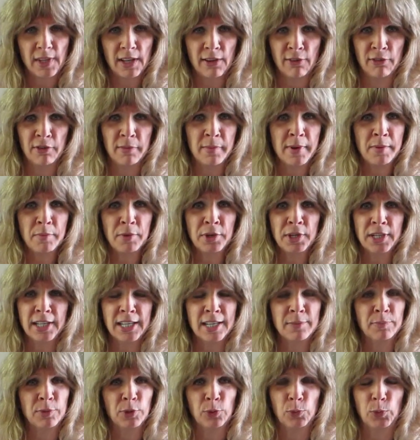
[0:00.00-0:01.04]
Remember to
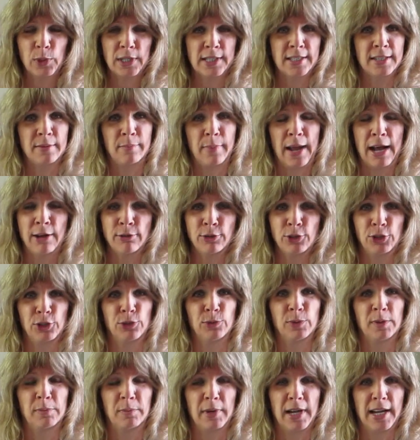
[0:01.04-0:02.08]
keep your wits about you
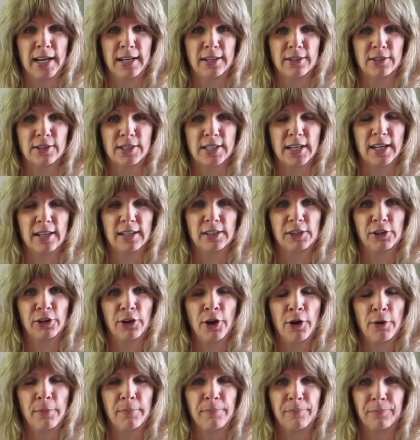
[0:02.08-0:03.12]
when buying or selling your
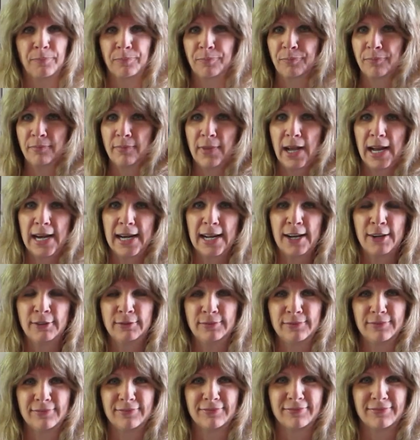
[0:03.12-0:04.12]
home. Bye now.